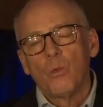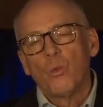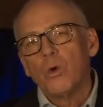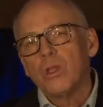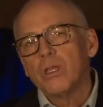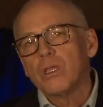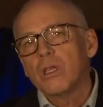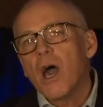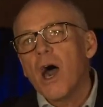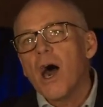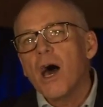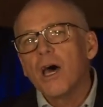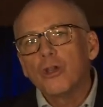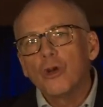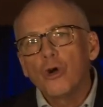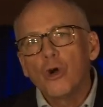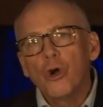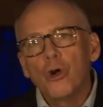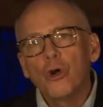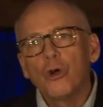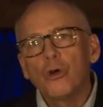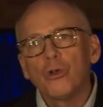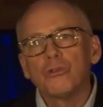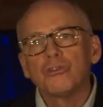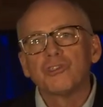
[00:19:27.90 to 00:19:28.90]
When God
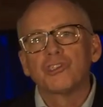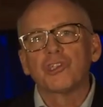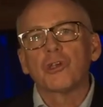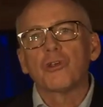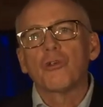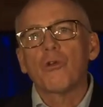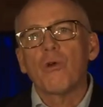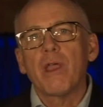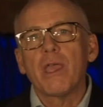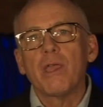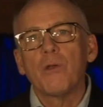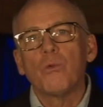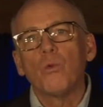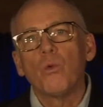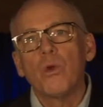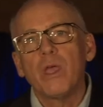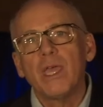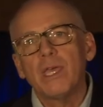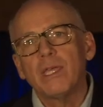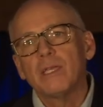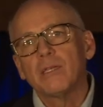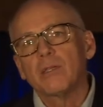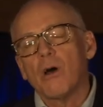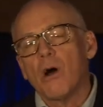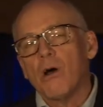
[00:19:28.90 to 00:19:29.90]
hurls a great
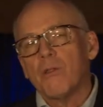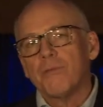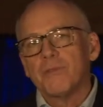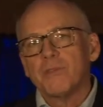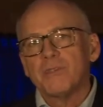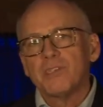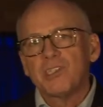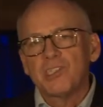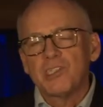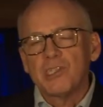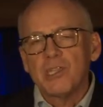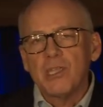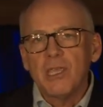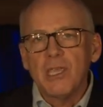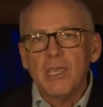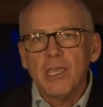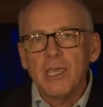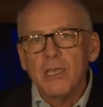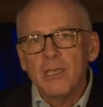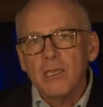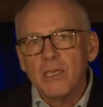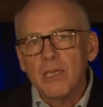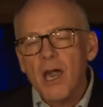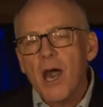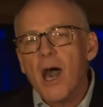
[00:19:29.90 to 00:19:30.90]
wind on the
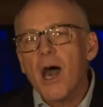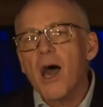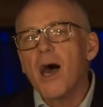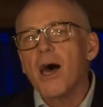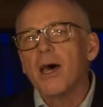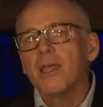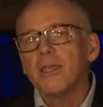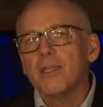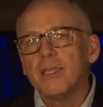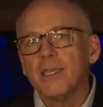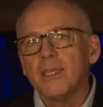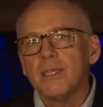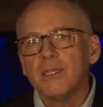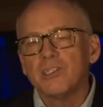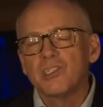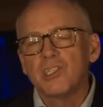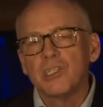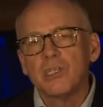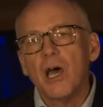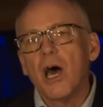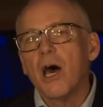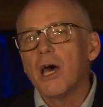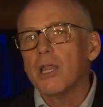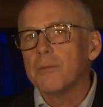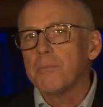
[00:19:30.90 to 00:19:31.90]
sea, God
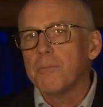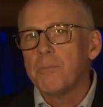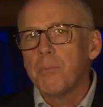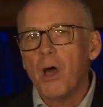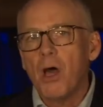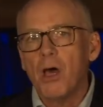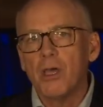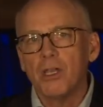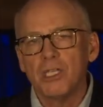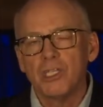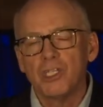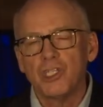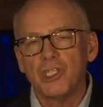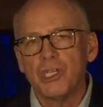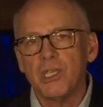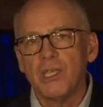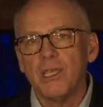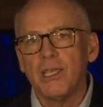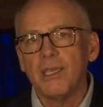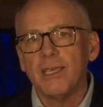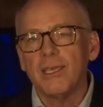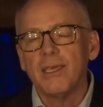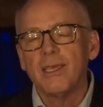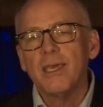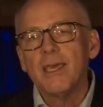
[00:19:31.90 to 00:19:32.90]
is not
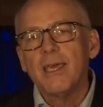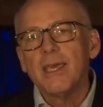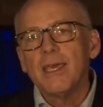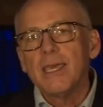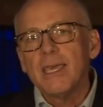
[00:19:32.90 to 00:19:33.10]
punishing,